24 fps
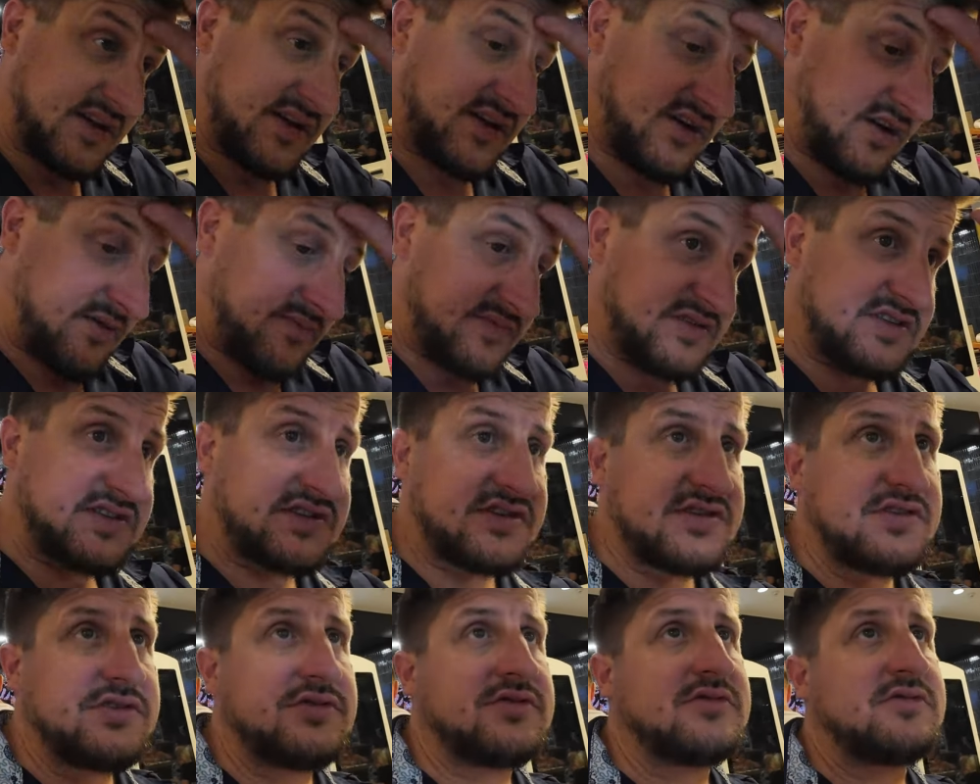it comes
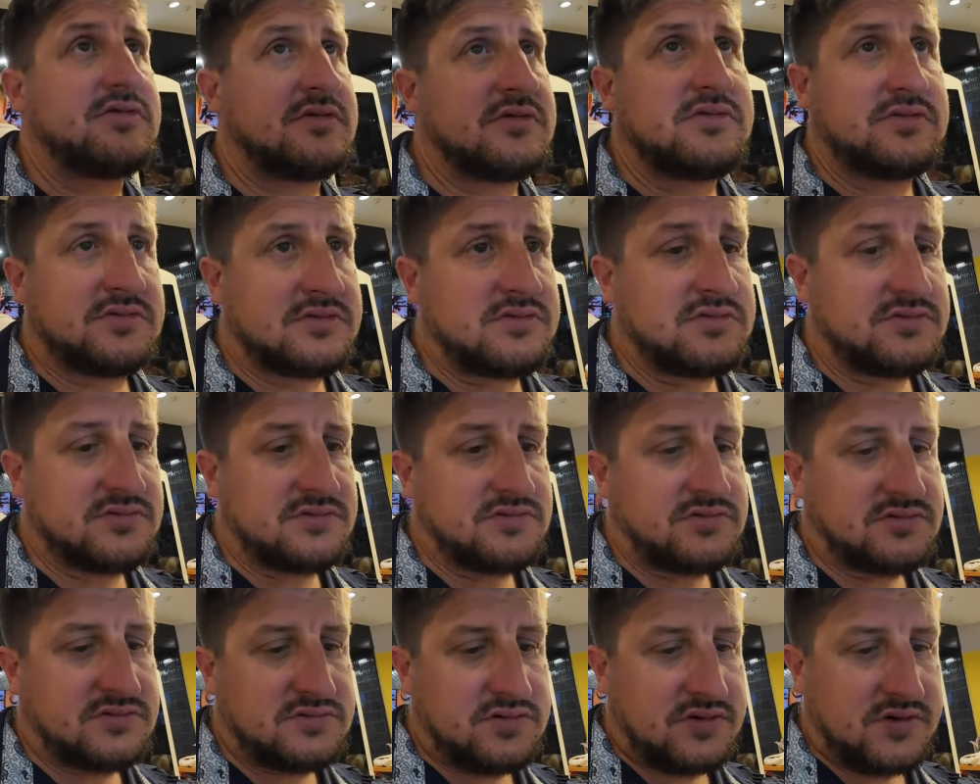to
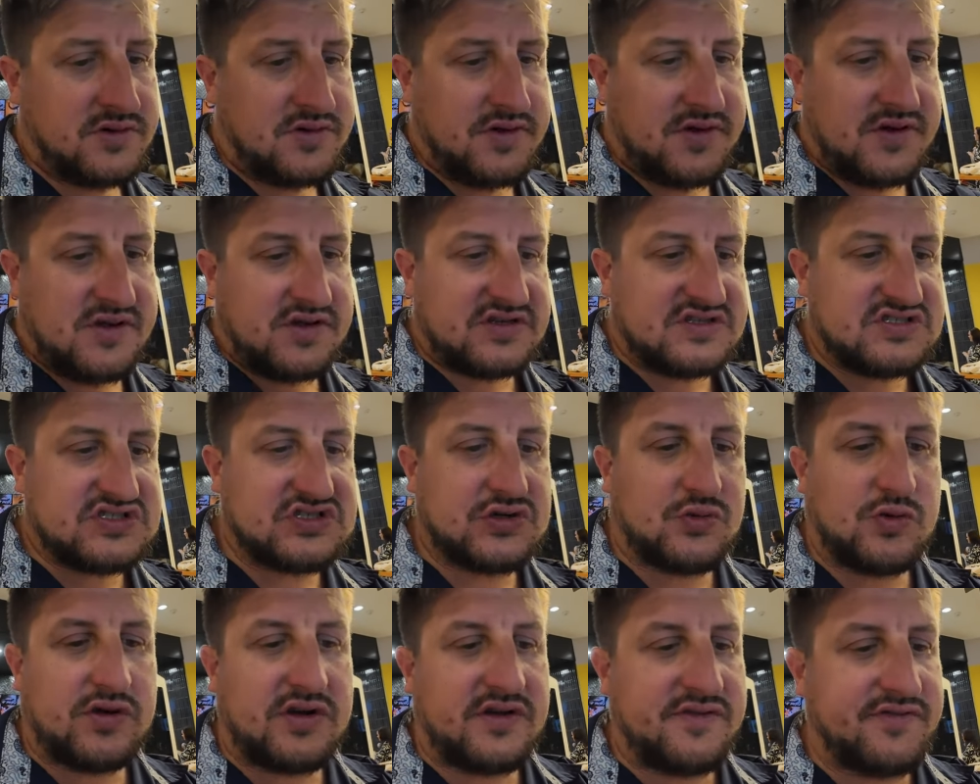
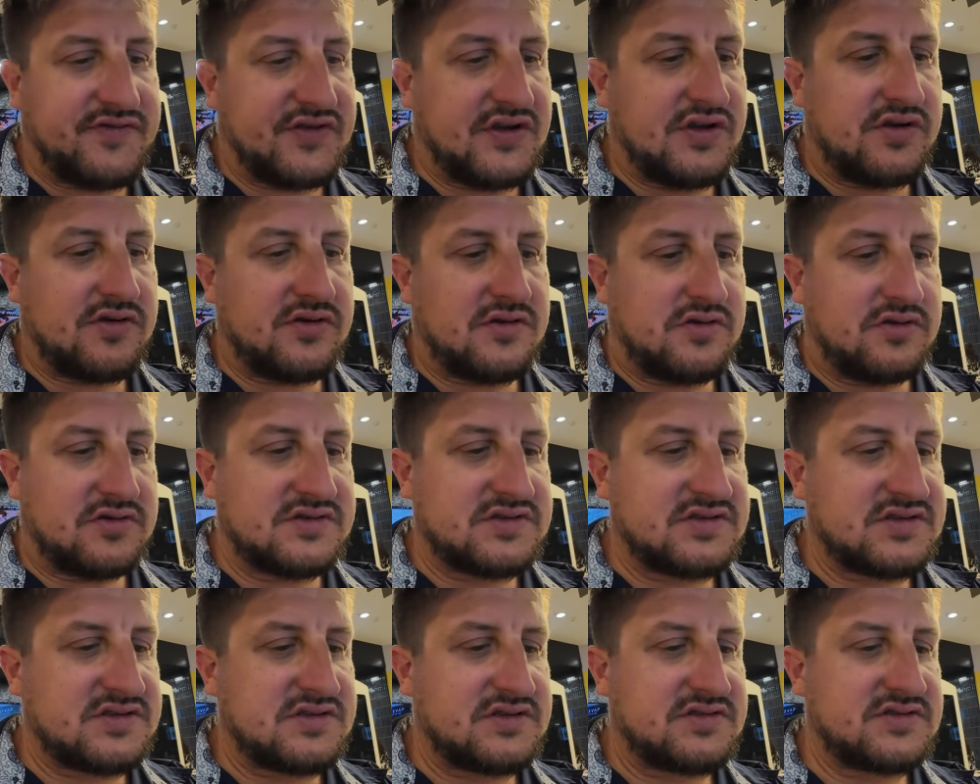12
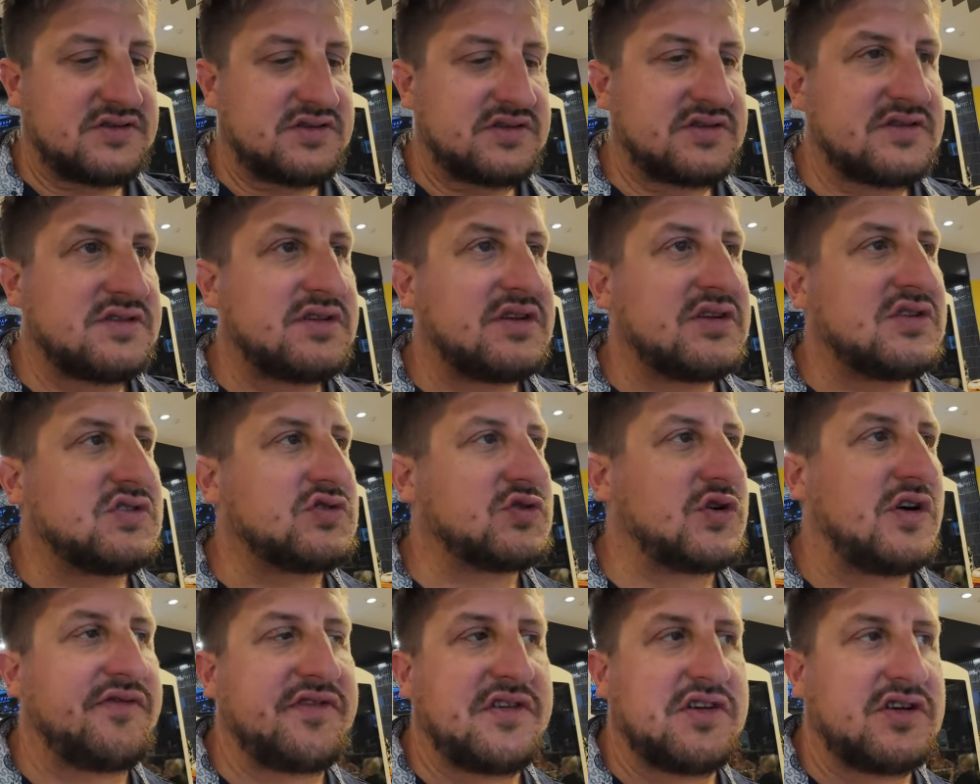euros.
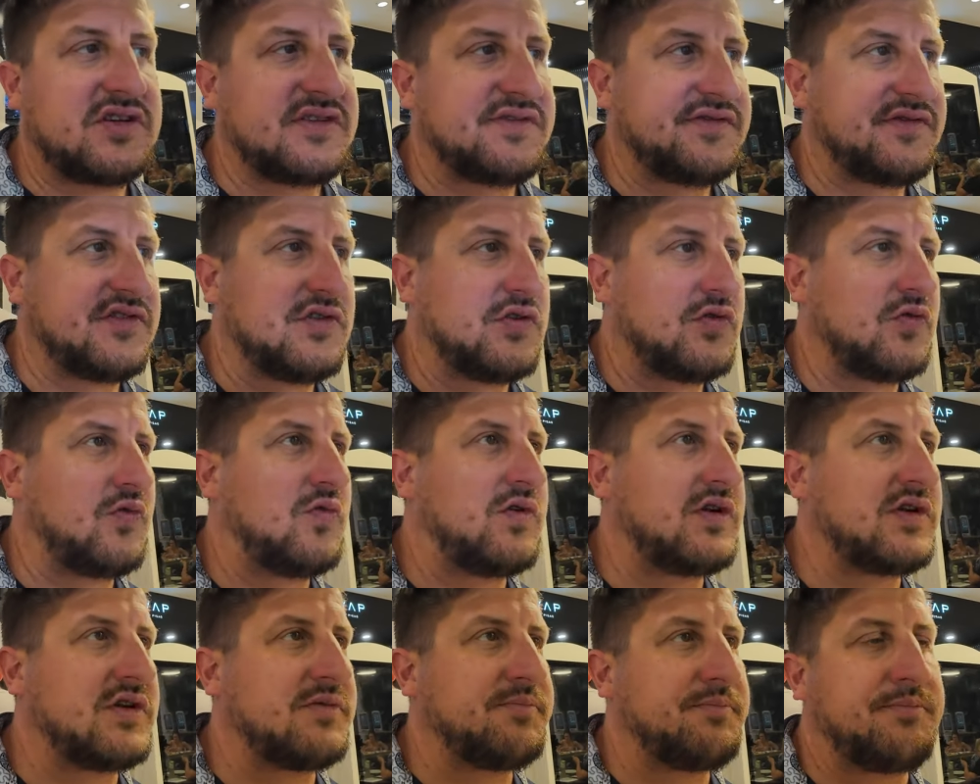12 euros for
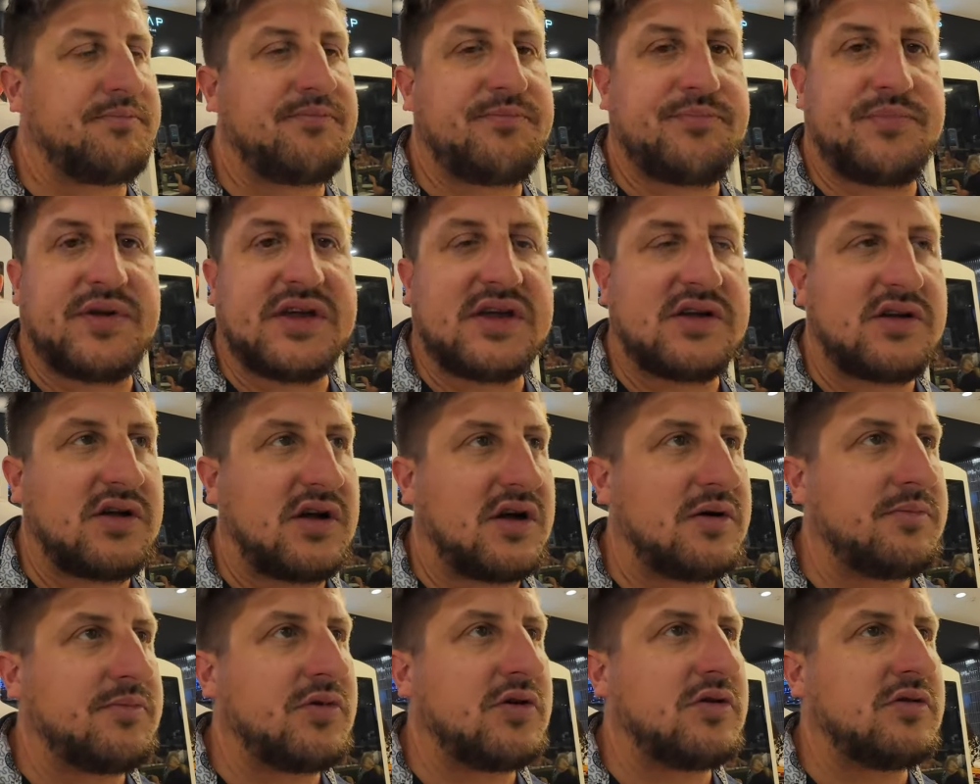one big
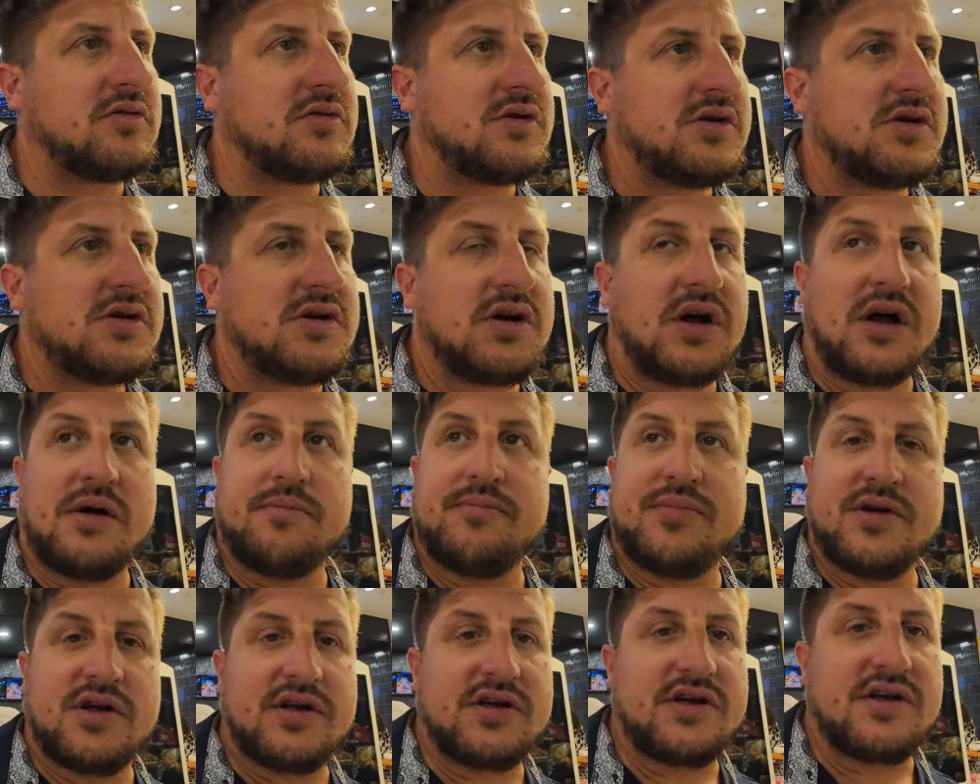combo, a
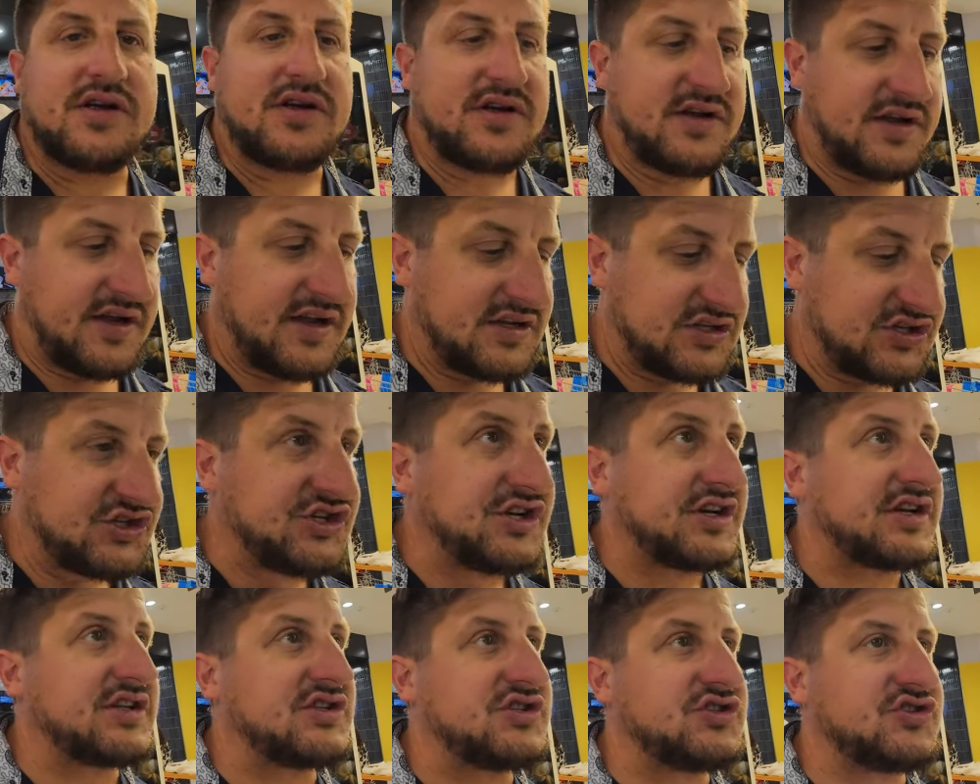burger and
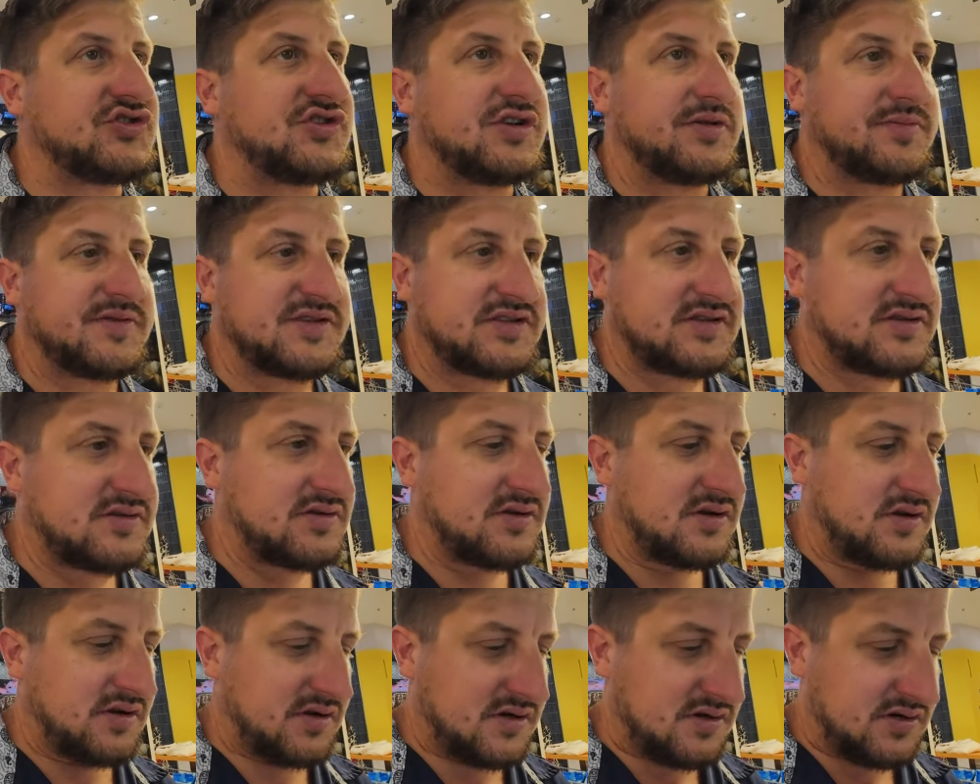chicken strips.
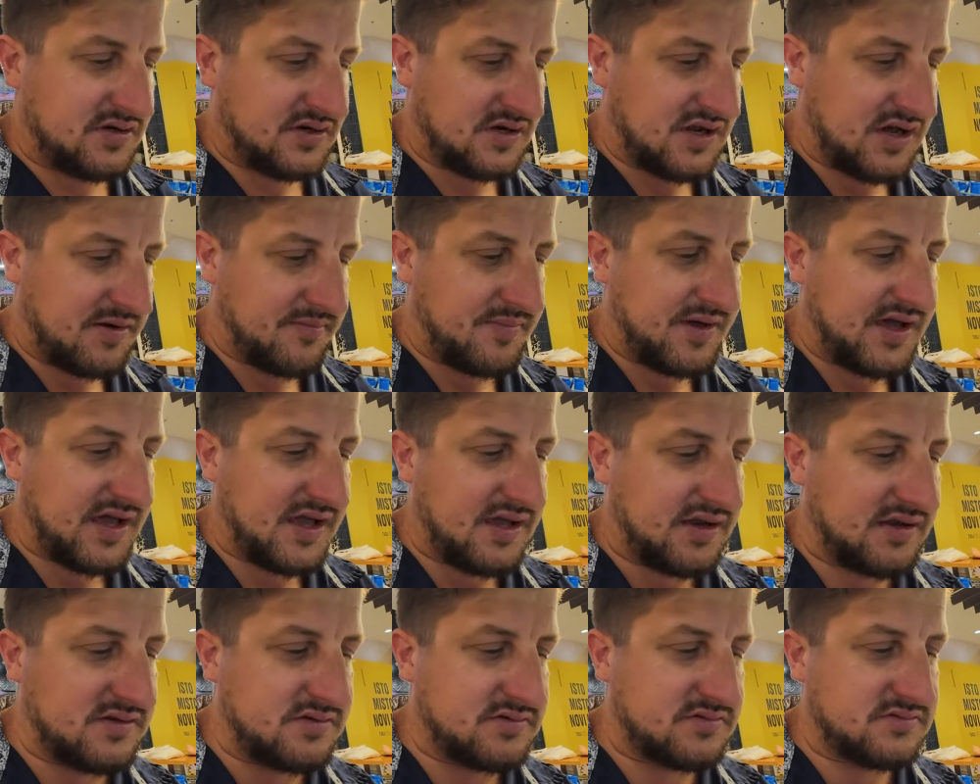Not
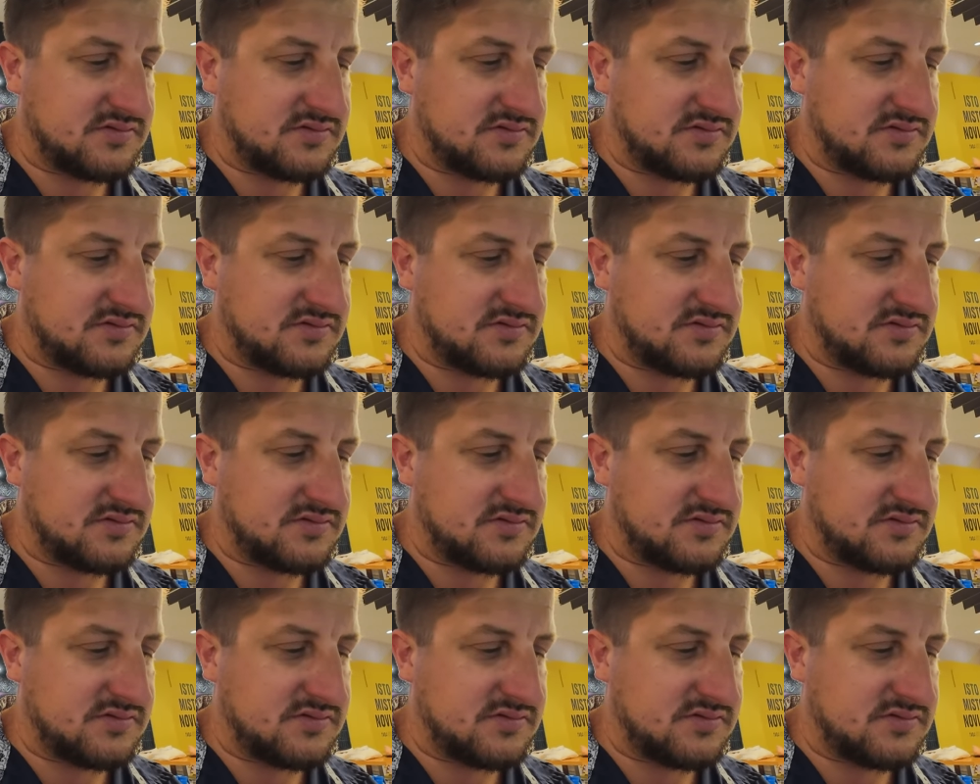bad.